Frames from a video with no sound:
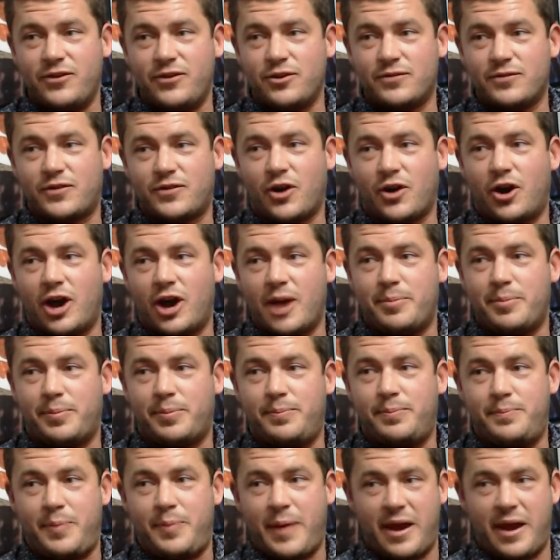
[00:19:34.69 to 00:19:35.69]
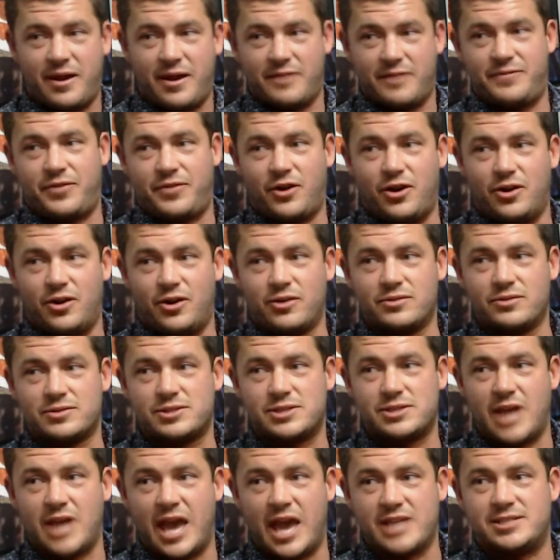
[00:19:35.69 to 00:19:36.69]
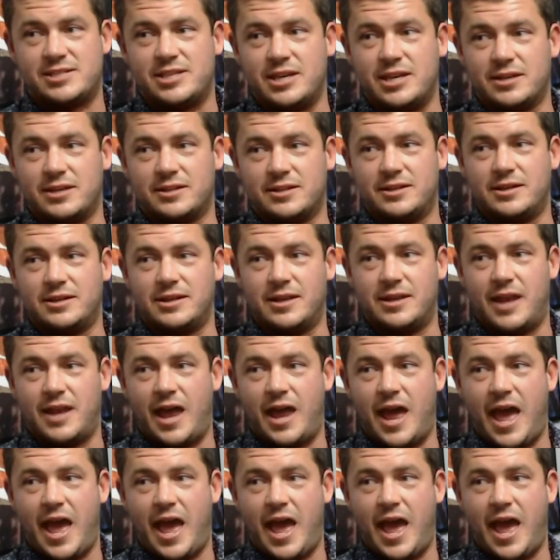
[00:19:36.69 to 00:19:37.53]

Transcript: If you've got a pair of thongs, a singlet,